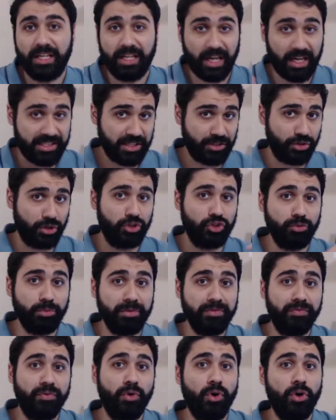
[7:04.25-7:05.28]
As I told you
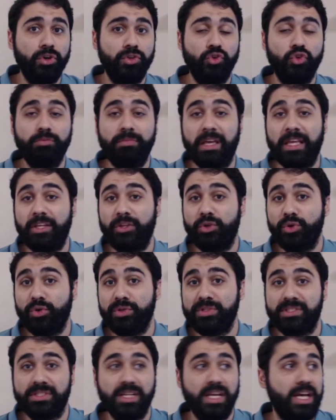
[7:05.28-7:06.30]
before, you may
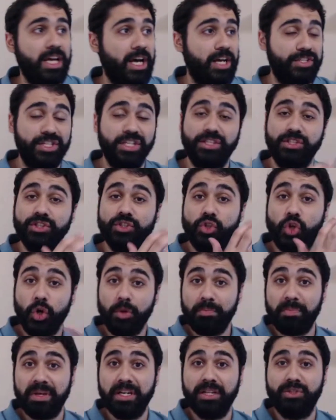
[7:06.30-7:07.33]
use a certain
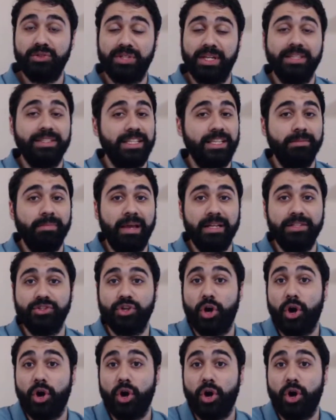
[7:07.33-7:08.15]
company to send emails,